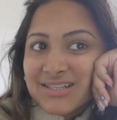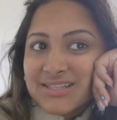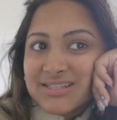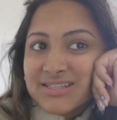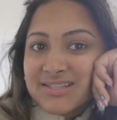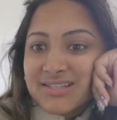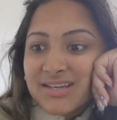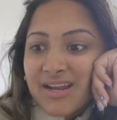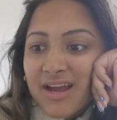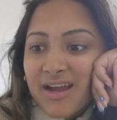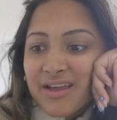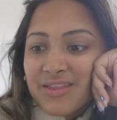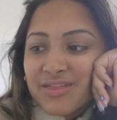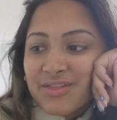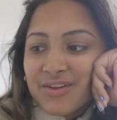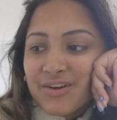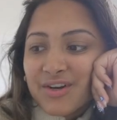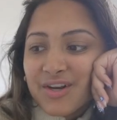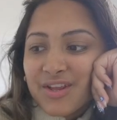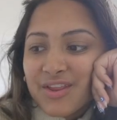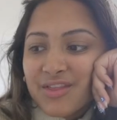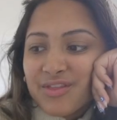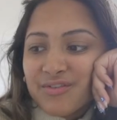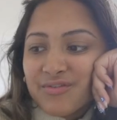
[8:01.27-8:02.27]
It's
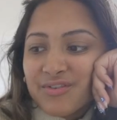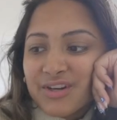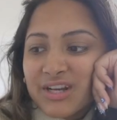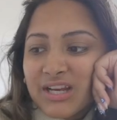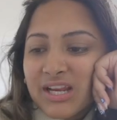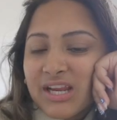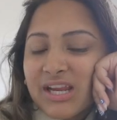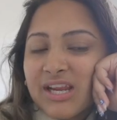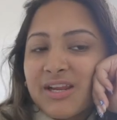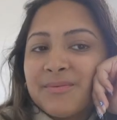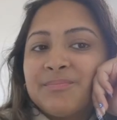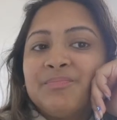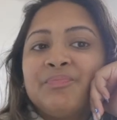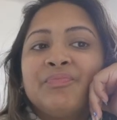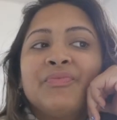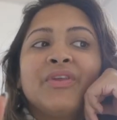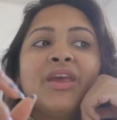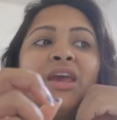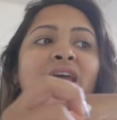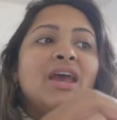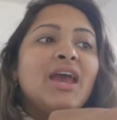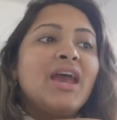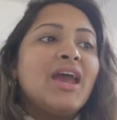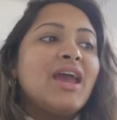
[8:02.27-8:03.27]
9.33
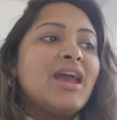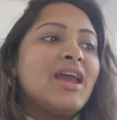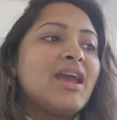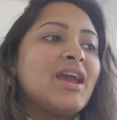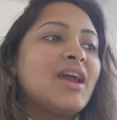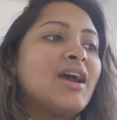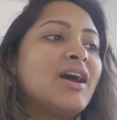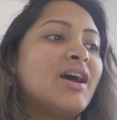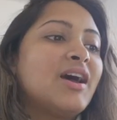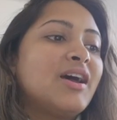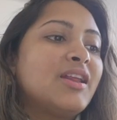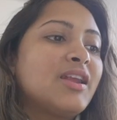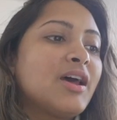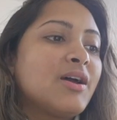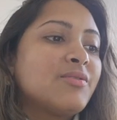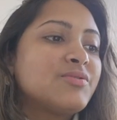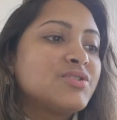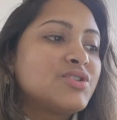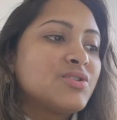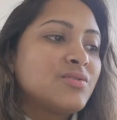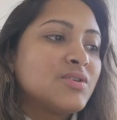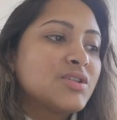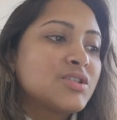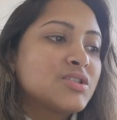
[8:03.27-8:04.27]
and I
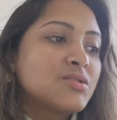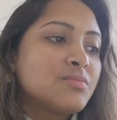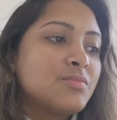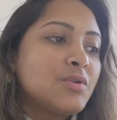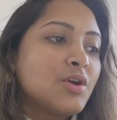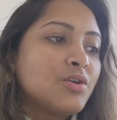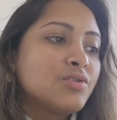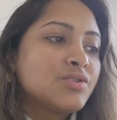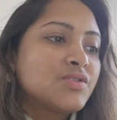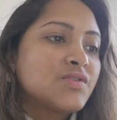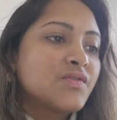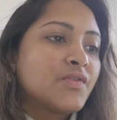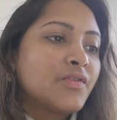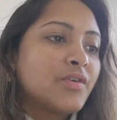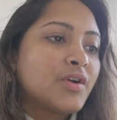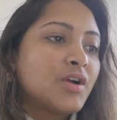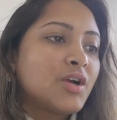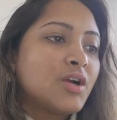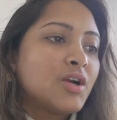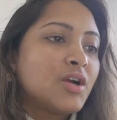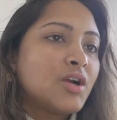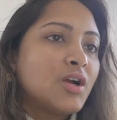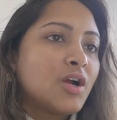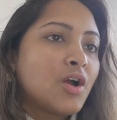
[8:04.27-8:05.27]
was doing some notes
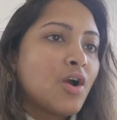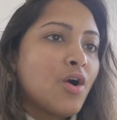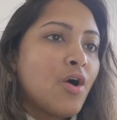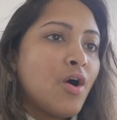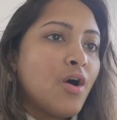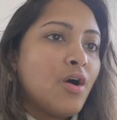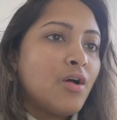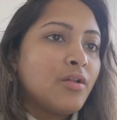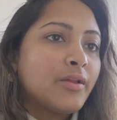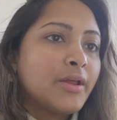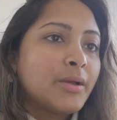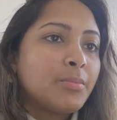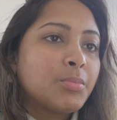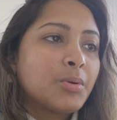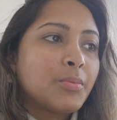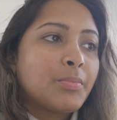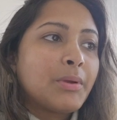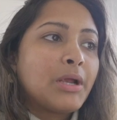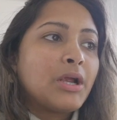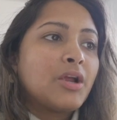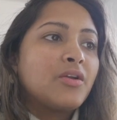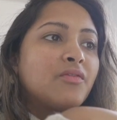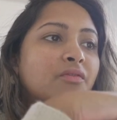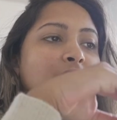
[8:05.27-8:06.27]
for a call, like
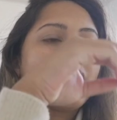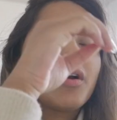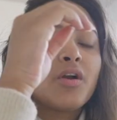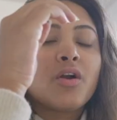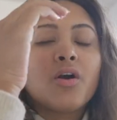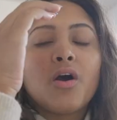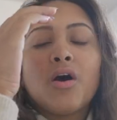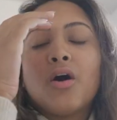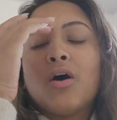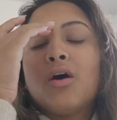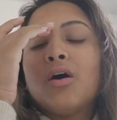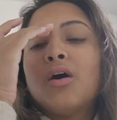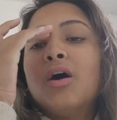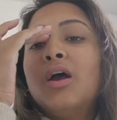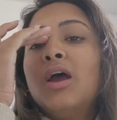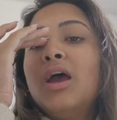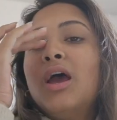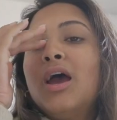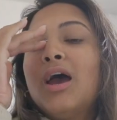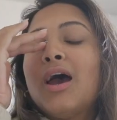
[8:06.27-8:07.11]
preparing for a call.